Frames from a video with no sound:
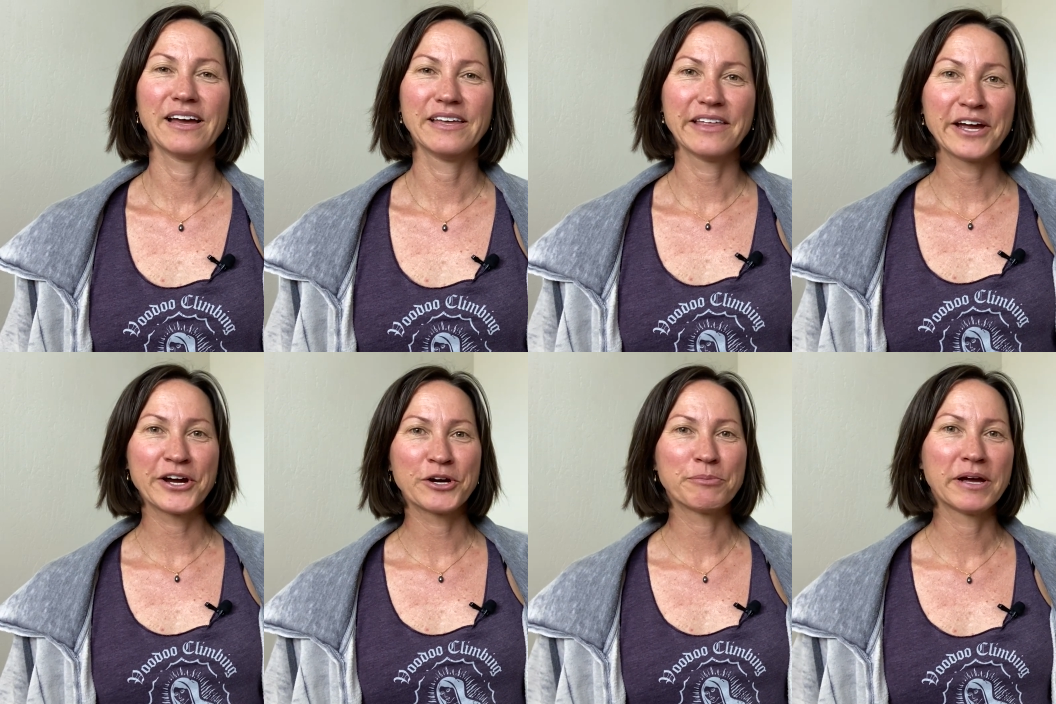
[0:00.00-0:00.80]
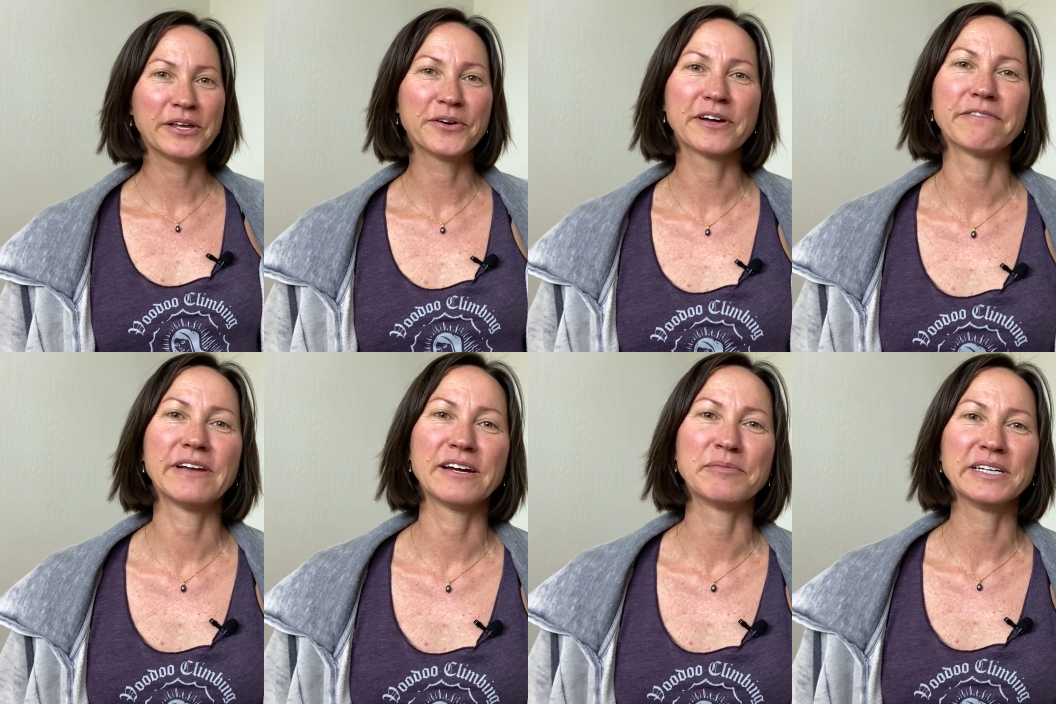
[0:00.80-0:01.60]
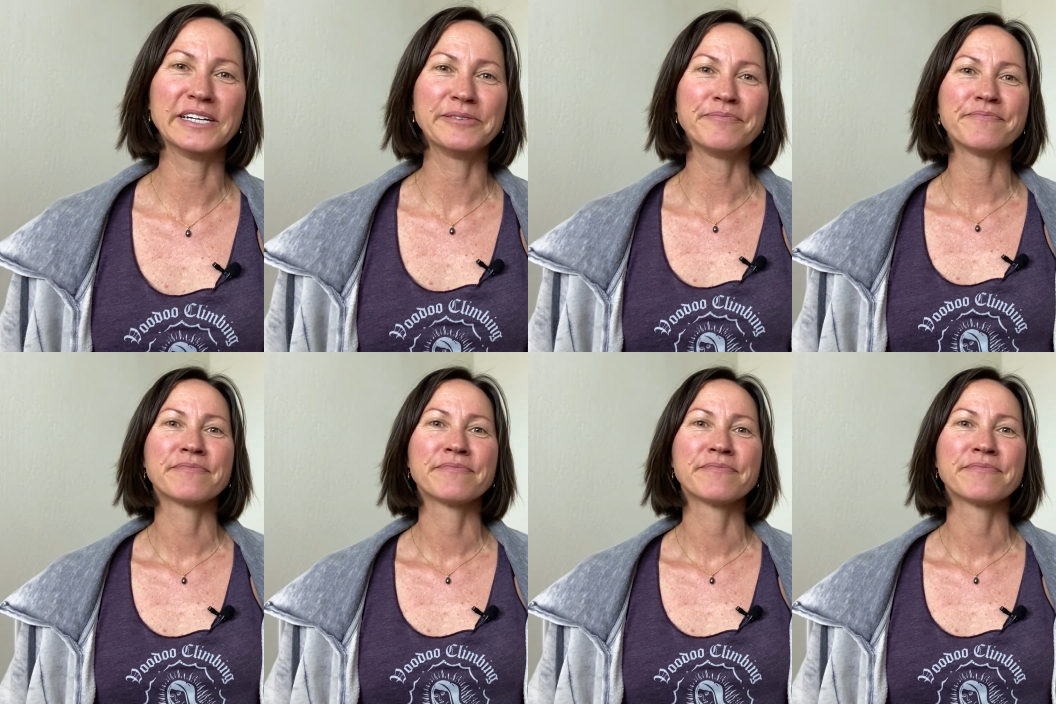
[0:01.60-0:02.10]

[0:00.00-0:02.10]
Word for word: Hi there, my yoga family.